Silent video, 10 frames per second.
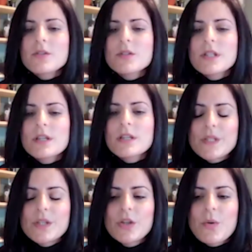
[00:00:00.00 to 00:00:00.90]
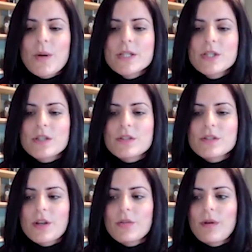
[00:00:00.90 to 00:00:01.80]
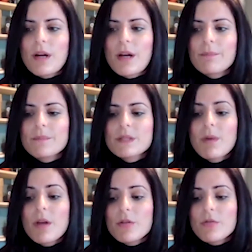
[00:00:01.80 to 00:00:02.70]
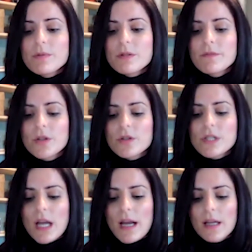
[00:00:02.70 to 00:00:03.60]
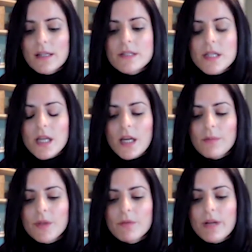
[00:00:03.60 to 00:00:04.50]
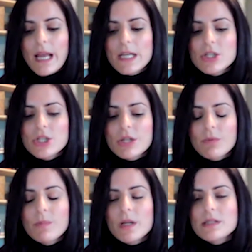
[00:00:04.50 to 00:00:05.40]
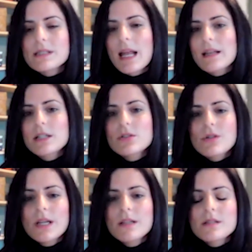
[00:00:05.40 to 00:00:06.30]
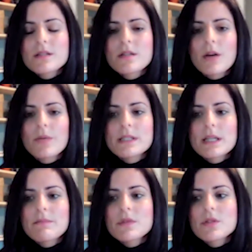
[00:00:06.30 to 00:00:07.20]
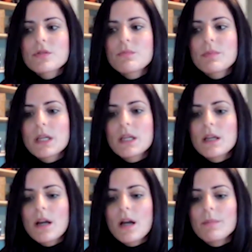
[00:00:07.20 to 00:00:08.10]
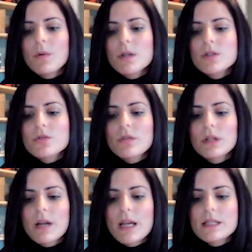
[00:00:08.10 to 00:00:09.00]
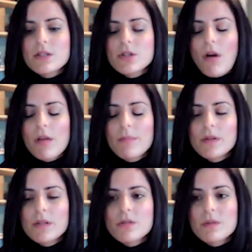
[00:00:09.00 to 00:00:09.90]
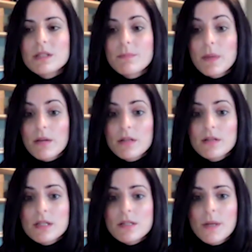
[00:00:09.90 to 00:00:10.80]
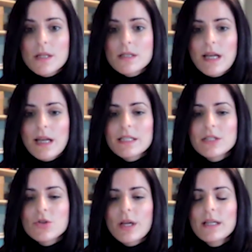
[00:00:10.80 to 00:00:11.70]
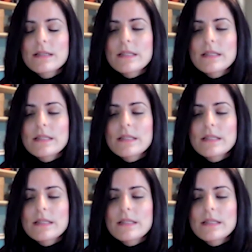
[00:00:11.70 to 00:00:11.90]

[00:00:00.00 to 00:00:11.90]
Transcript: it's a good question. So some other groups have looked at the relationship with personality traits. So it seems to be quite strongly related to openness to experience as a personality trait.